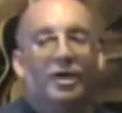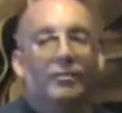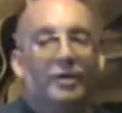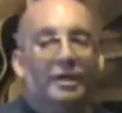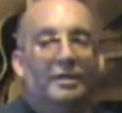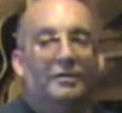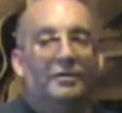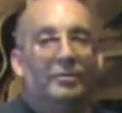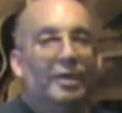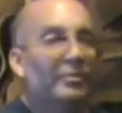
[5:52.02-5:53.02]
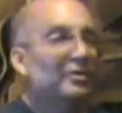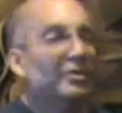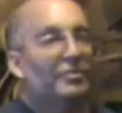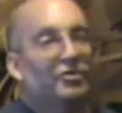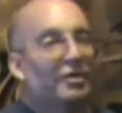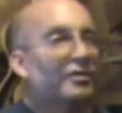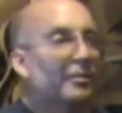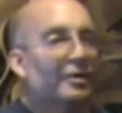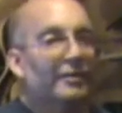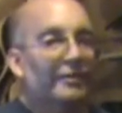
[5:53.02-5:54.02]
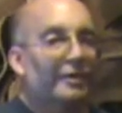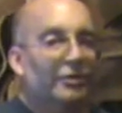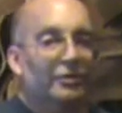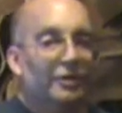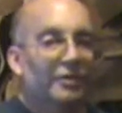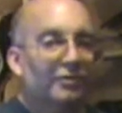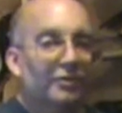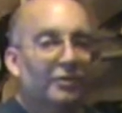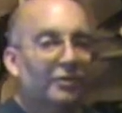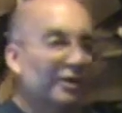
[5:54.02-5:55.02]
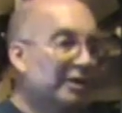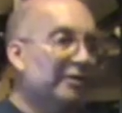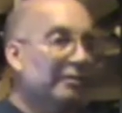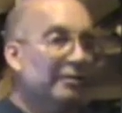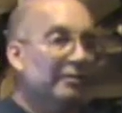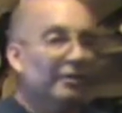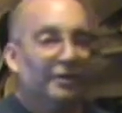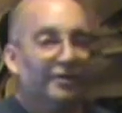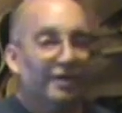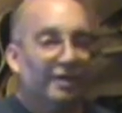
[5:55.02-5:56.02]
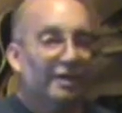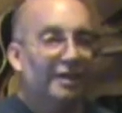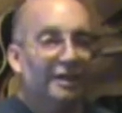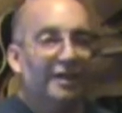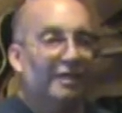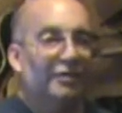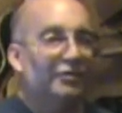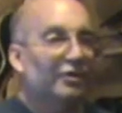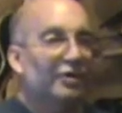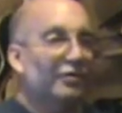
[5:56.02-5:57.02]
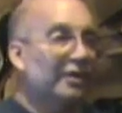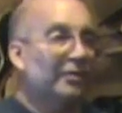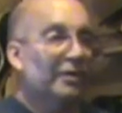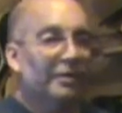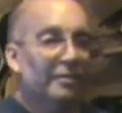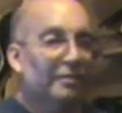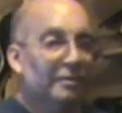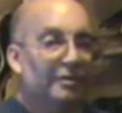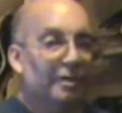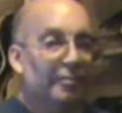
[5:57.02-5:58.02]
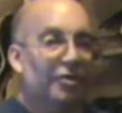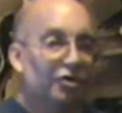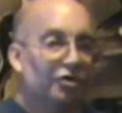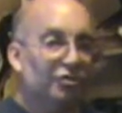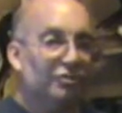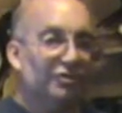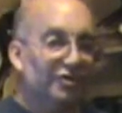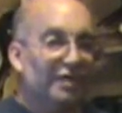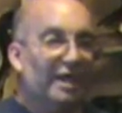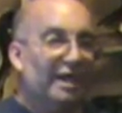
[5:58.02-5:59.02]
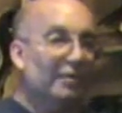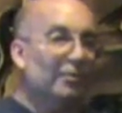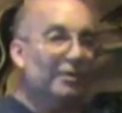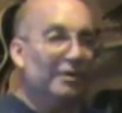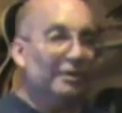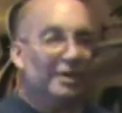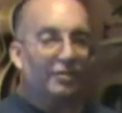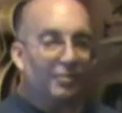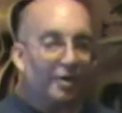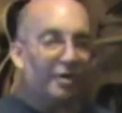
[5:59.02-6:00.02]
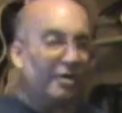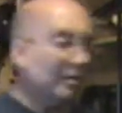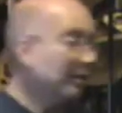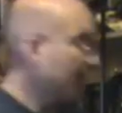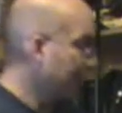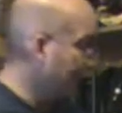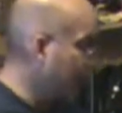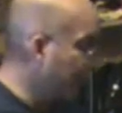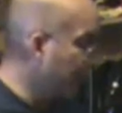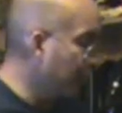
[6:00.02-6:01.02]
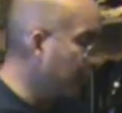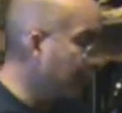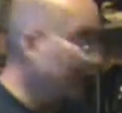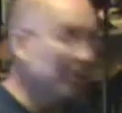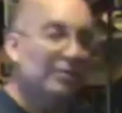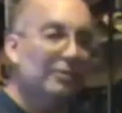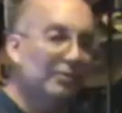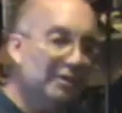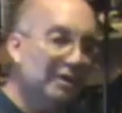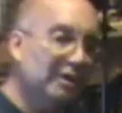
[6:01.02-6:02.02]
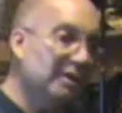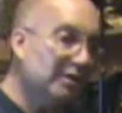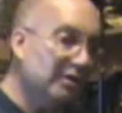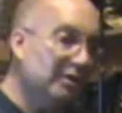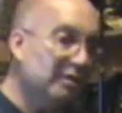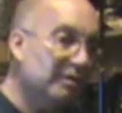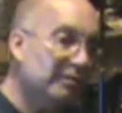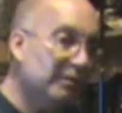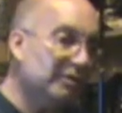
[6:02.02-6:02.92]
rigs, maybe some songs I want a Fender twin tone and other with a Tele, and then other songs I want a Marshall stack with a Les Paul. I can program those in here for the